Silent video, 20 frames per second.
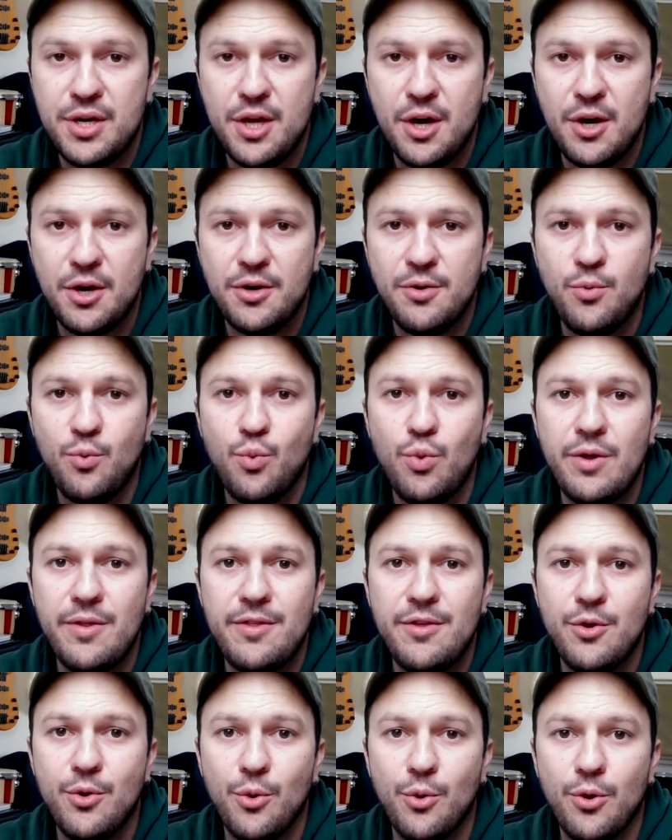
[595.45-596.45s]
on with
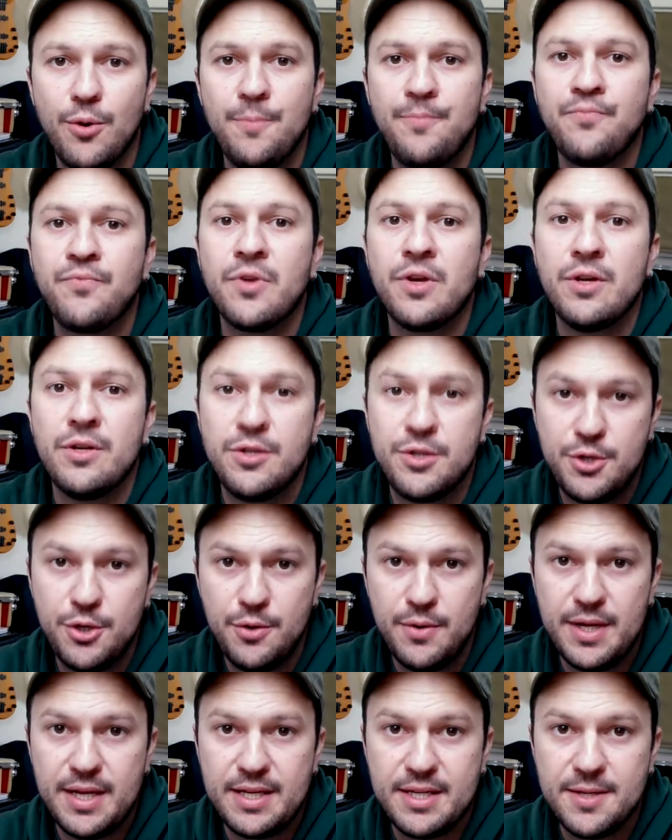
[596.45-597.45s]
your
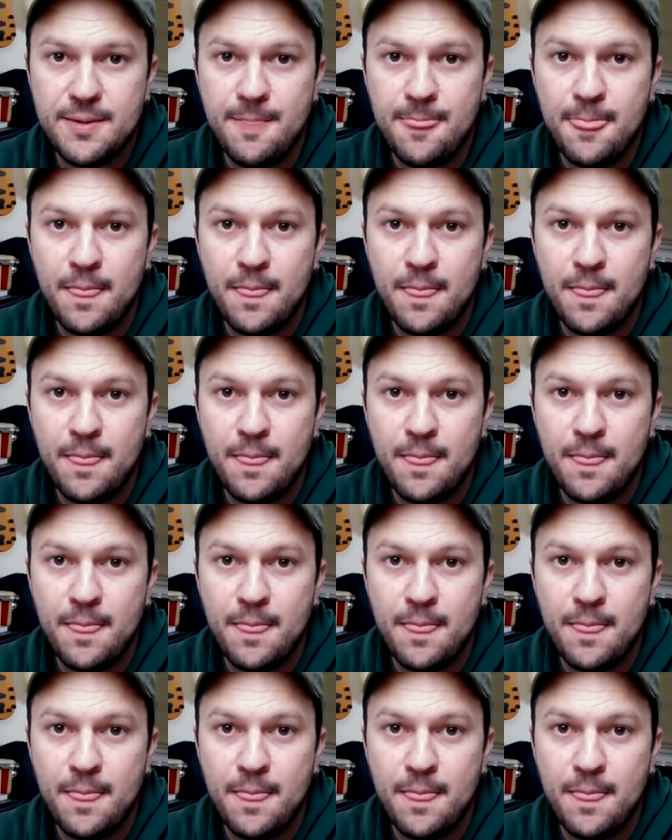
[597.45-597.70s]
turret.